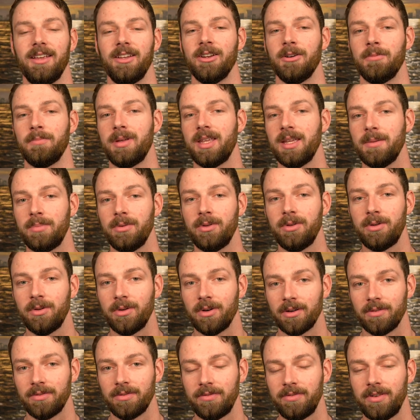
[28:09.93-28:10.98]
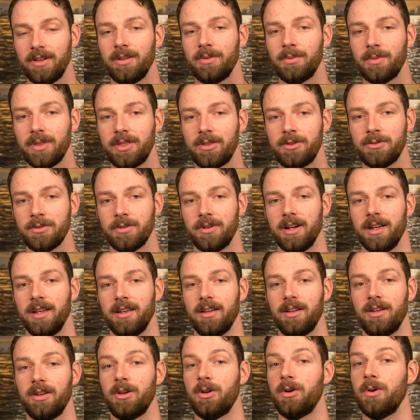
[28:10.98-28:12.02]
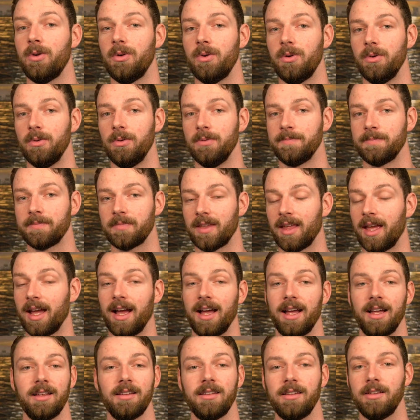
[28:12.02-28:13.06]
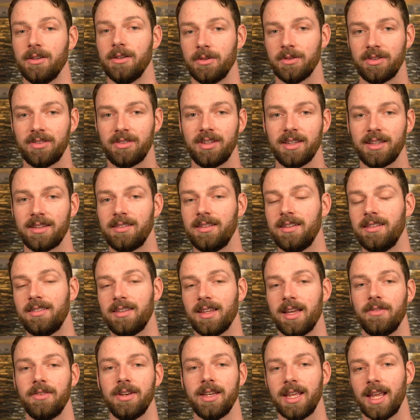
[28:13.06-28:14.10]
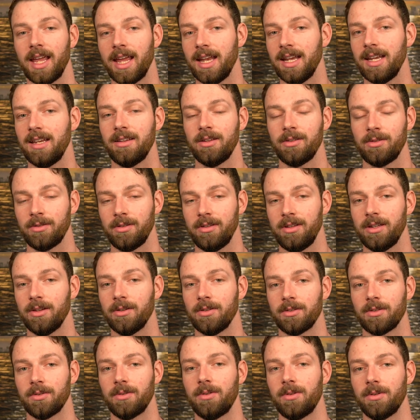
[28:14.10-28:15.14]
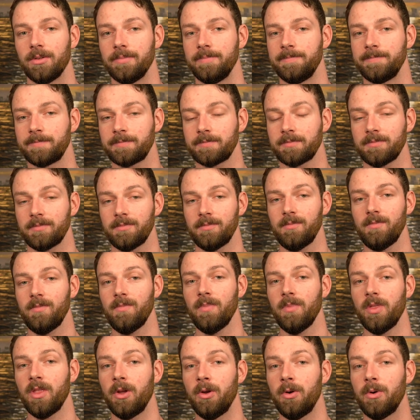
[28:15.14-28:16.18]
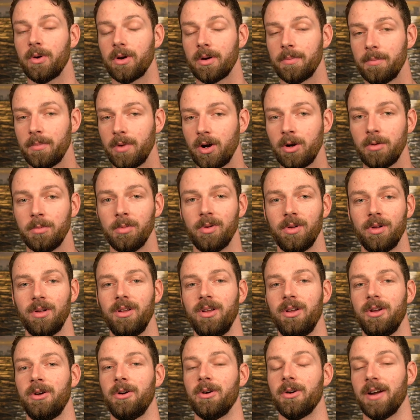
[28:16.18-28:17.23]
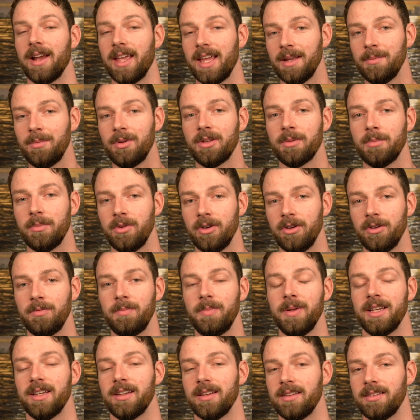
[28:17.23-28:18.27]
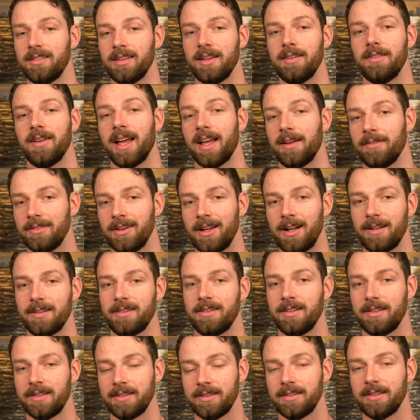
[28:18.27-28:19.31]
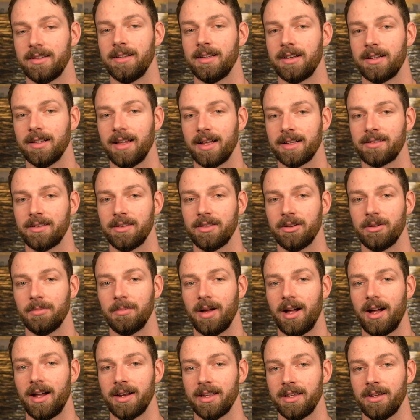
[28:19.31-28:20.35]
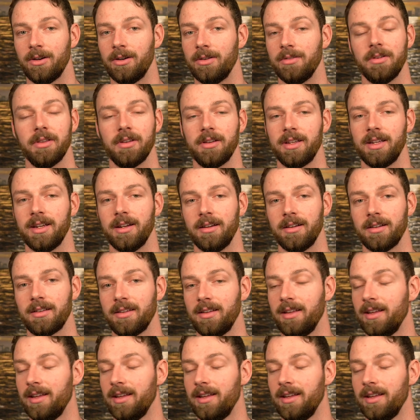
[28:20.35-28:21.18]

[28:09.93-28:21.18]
people who are filled with joy, who at 60, 70, 80 years old, who are mobile, who are able to move because they have not neglected their body over the years.